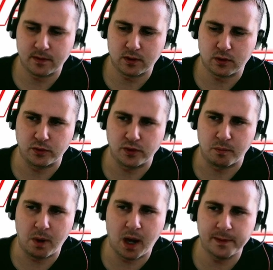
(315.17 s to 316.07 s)
go to your
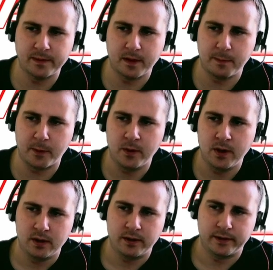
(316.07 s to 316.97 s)
mapping table,
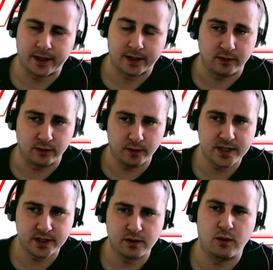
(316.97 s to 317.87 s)
take the
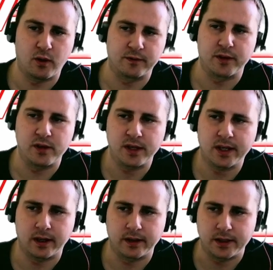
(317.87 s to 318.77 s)
list of the unique
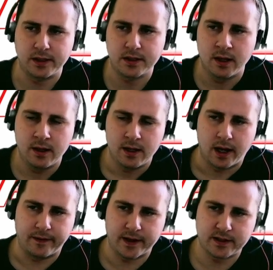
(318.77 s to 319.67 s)
IDs, and
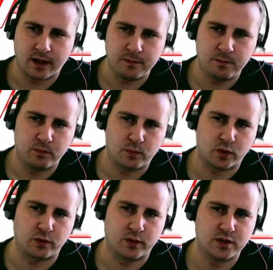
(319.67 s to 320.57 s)
this time we're
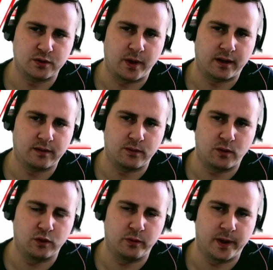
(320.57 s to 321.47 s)
going to select
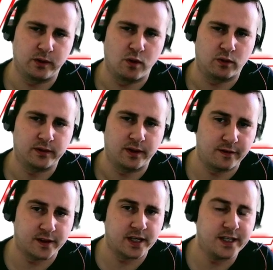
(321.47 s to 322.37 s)
all the way along to
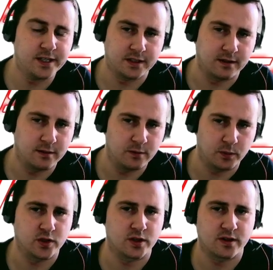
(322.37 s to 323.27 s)
3C,
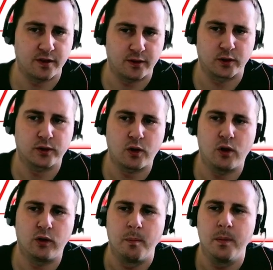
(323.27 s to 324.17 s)
which is the third
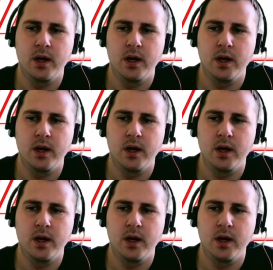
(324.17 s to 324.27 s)
column.